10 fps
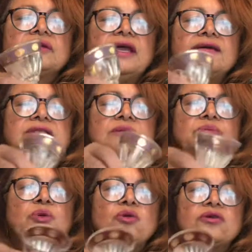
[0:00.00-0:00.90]
have some
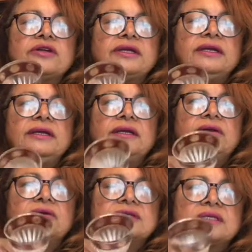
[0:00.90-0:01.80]
port in it
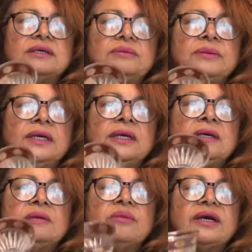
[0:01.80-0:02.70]
or some
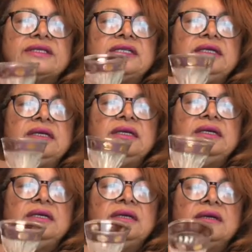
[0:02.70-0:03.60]
martini.